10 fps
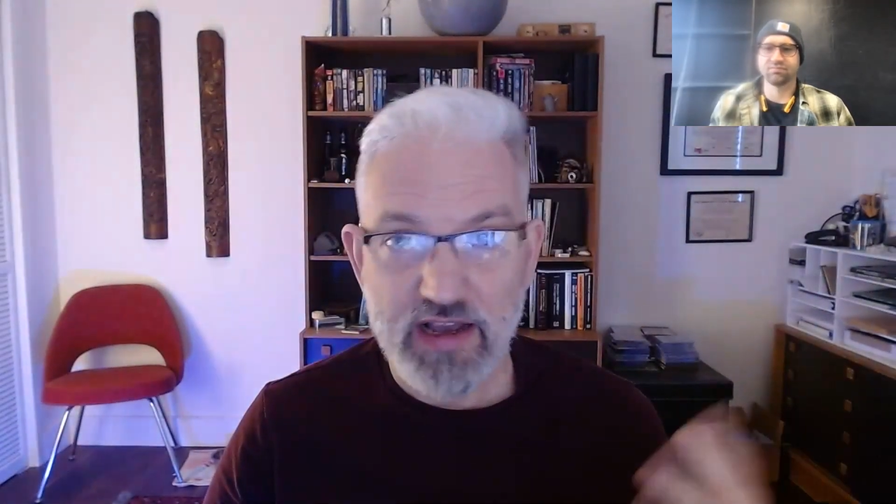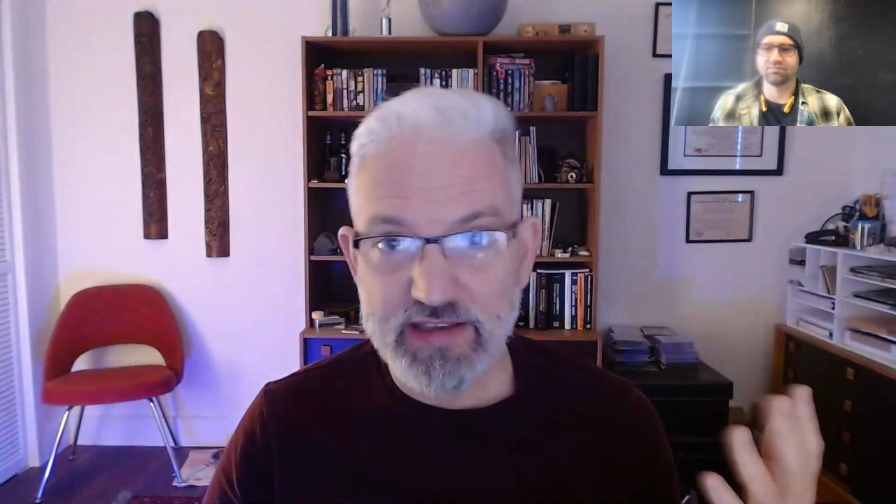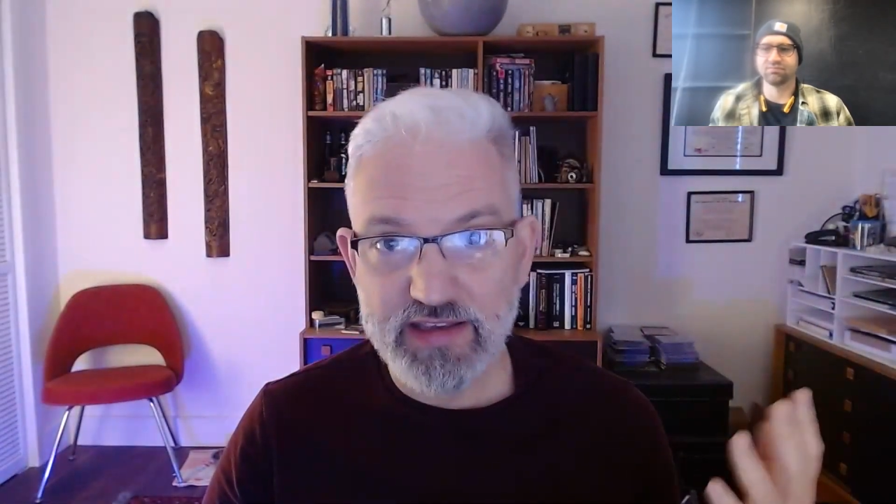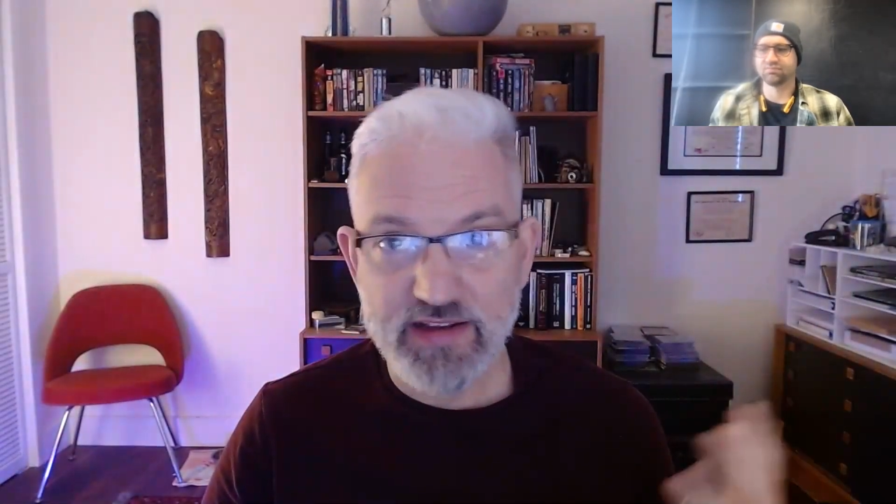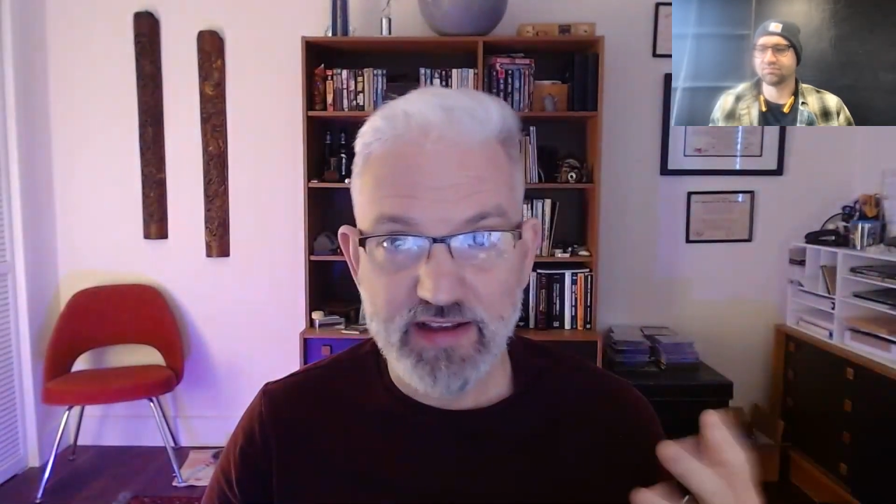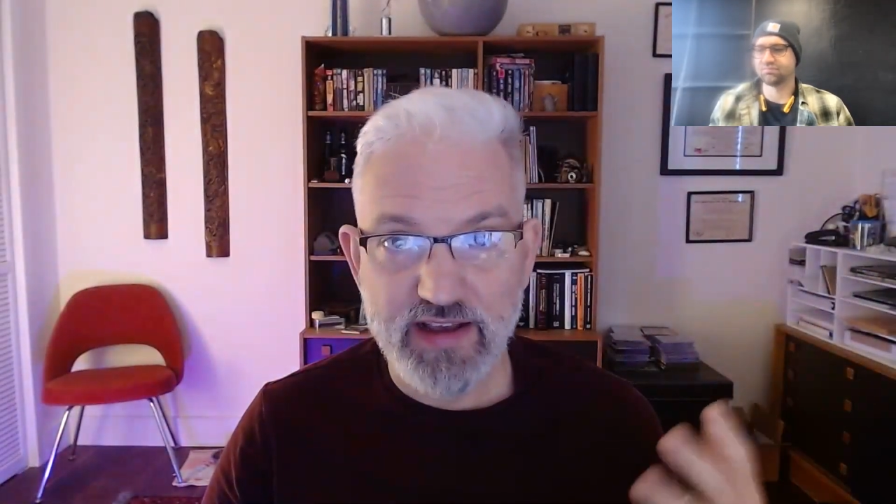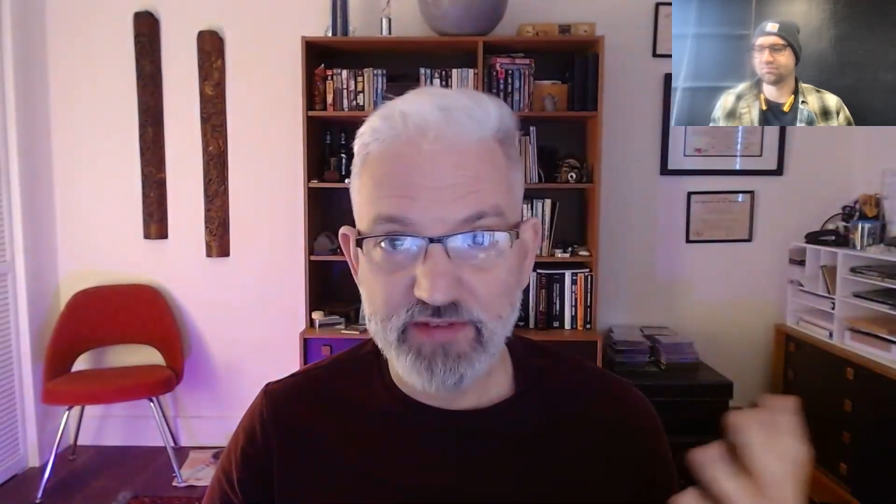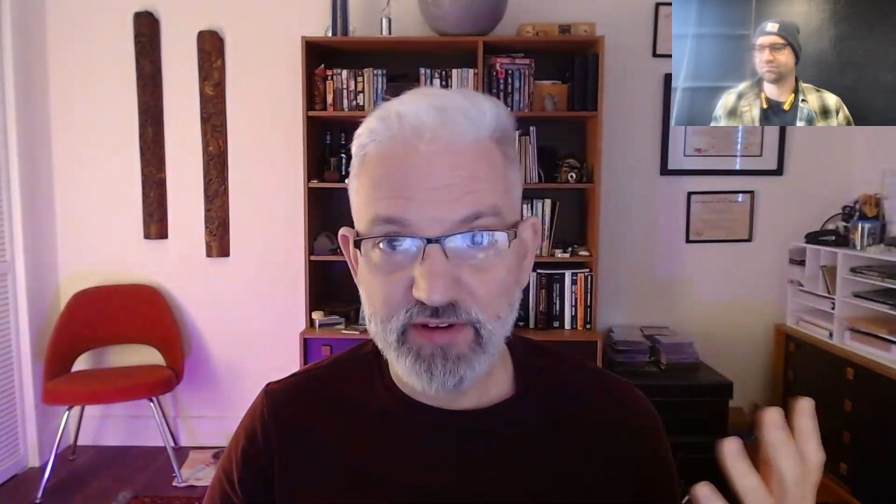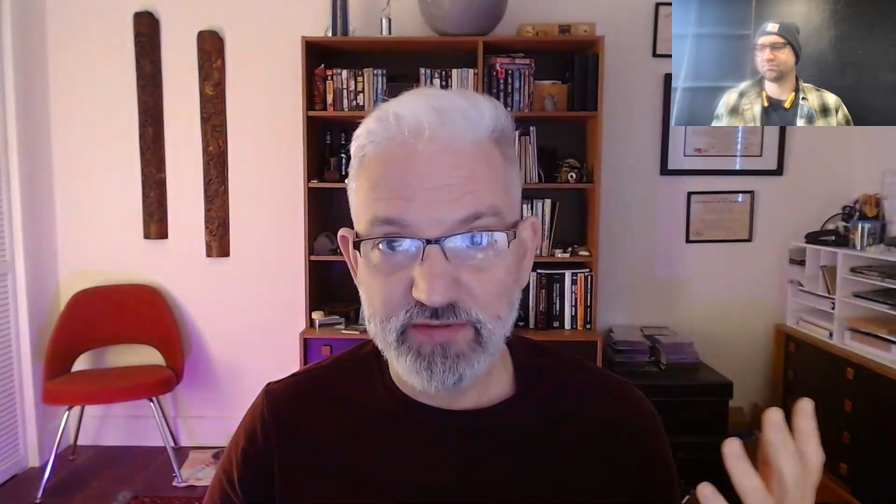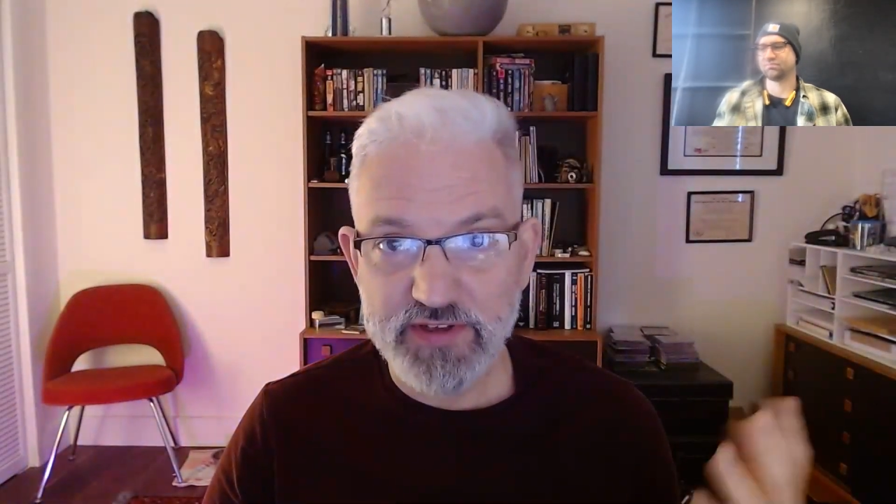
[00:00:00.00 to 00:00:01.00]
I can't
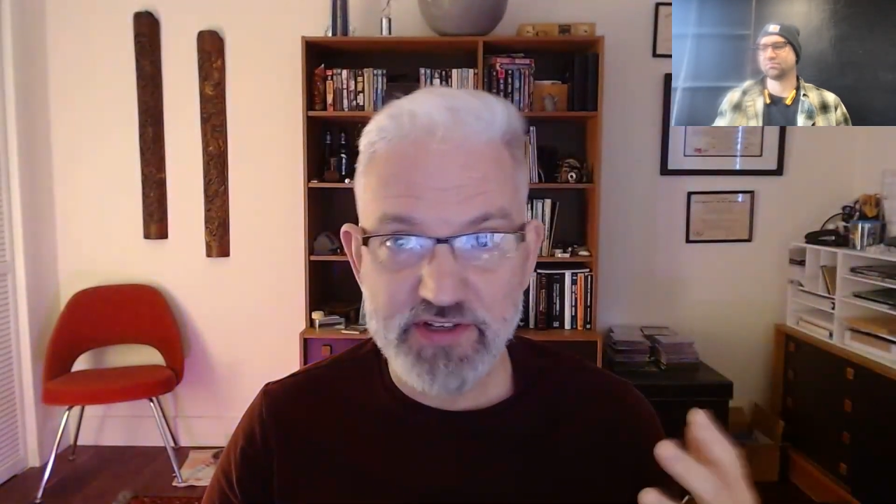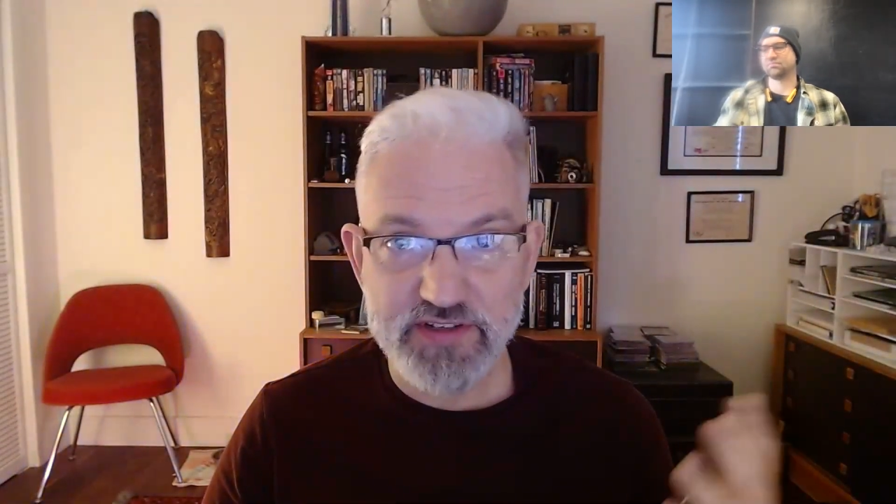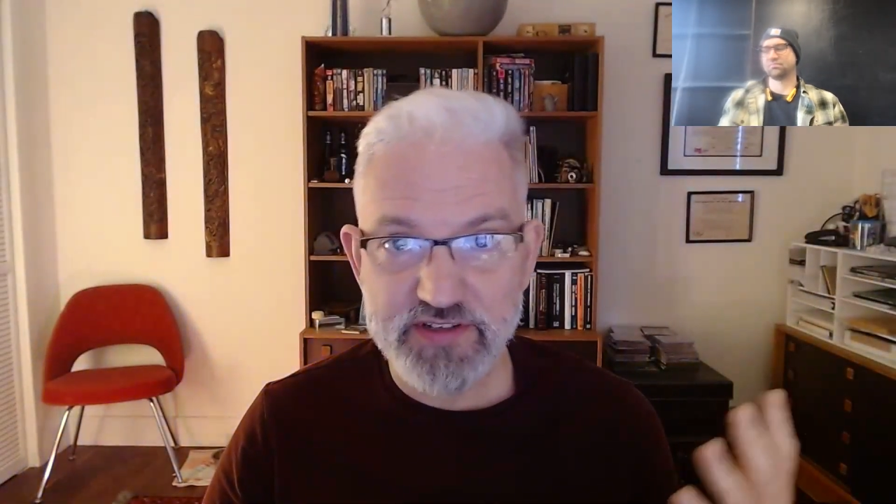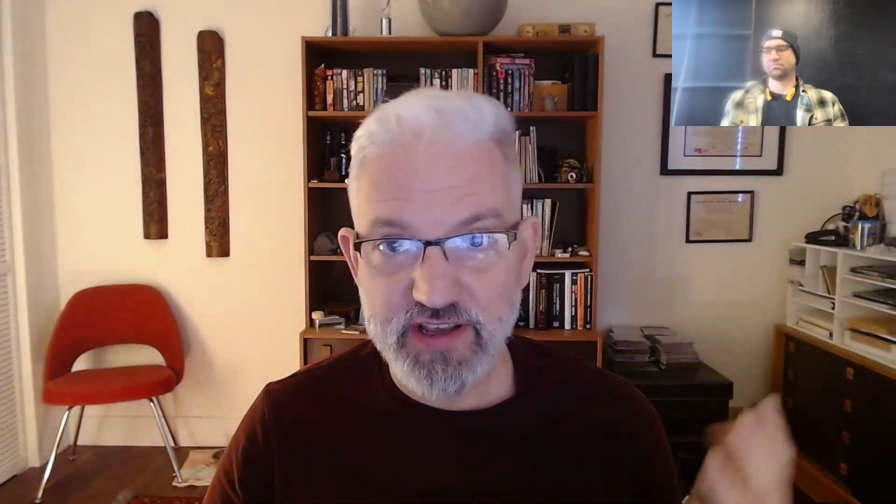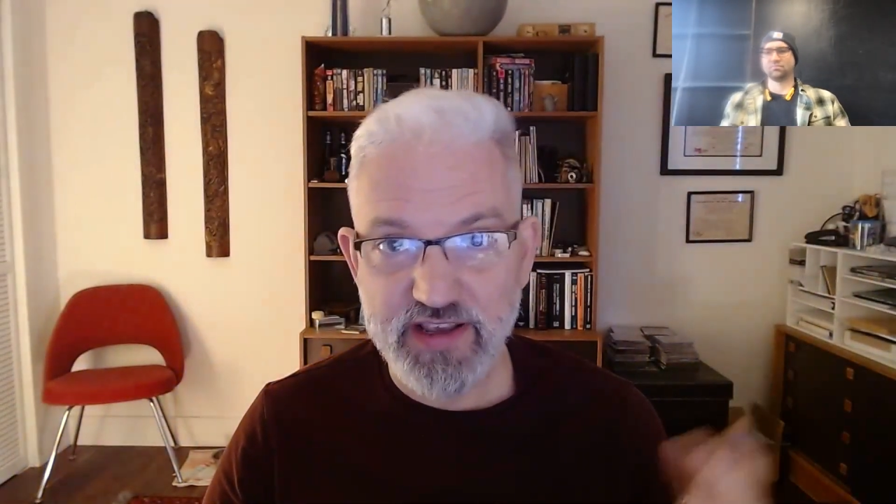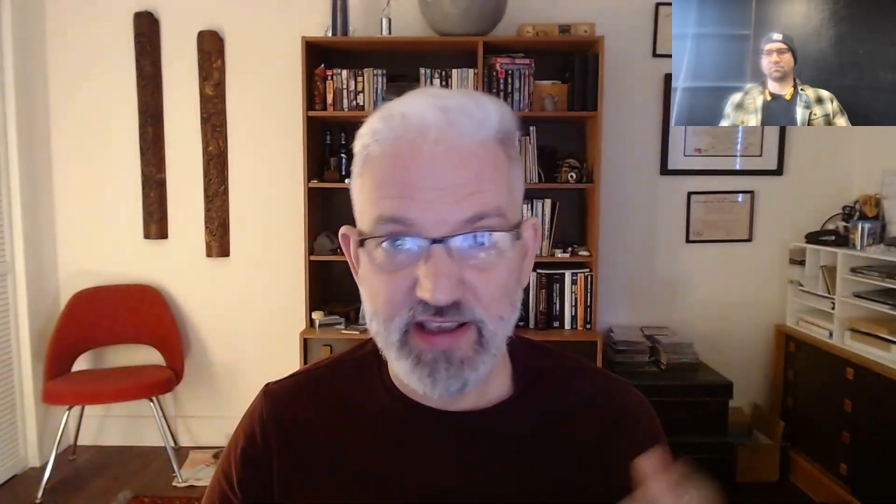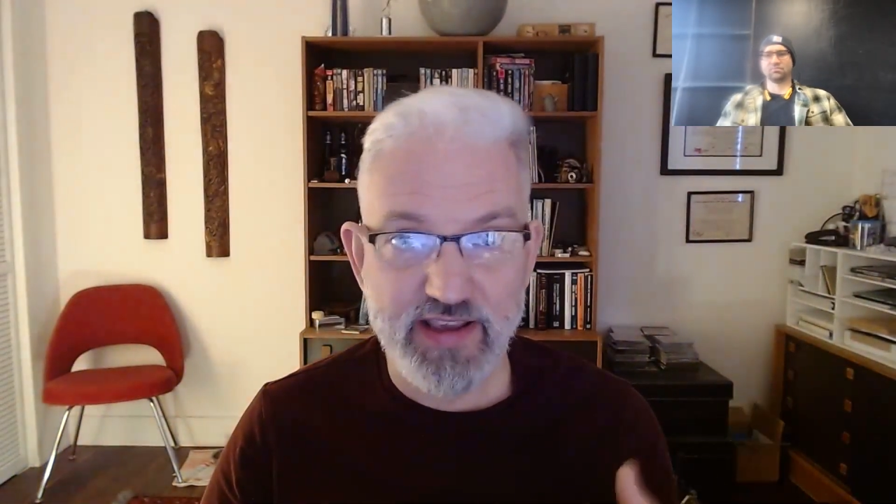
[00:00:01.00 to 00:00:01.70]
have a vision and say,